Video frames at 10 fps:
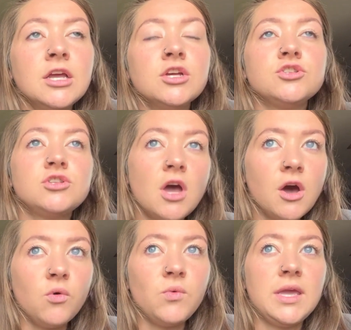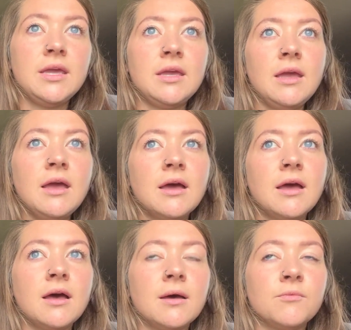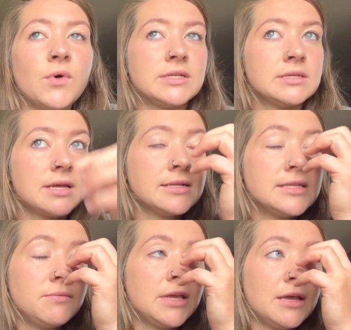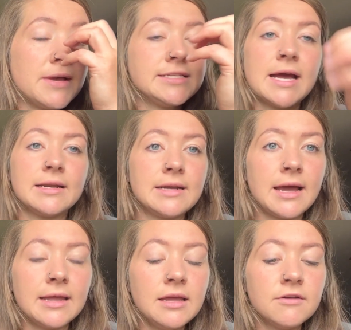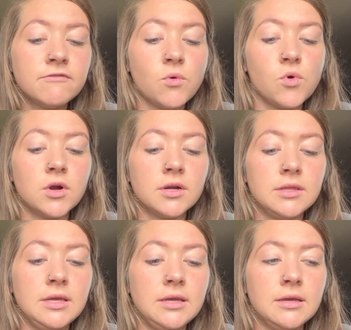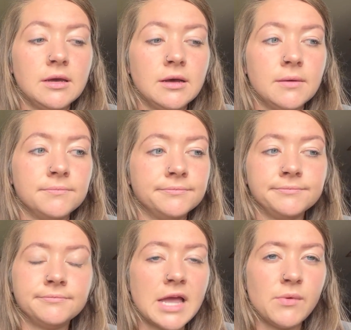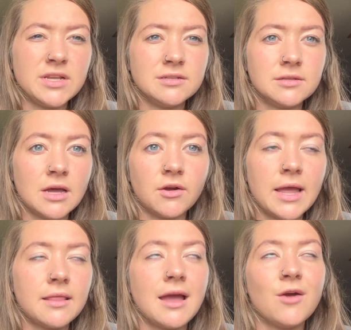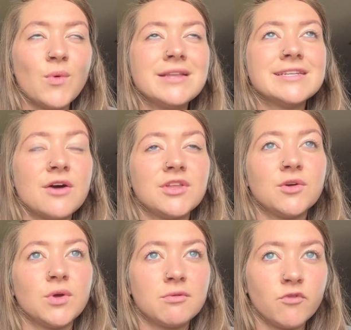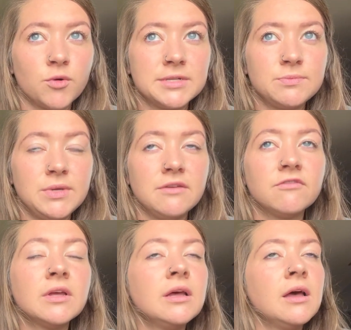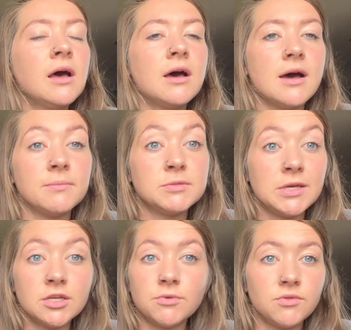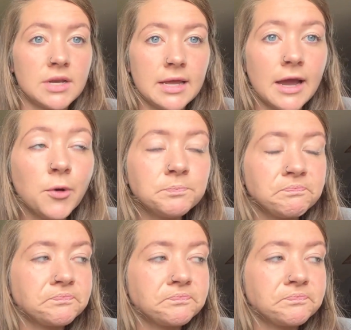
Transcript: So we um, went to N C B A, my dad and I, for the, um, I went I went down there with Performance Beef um, to be at their booth and hang out.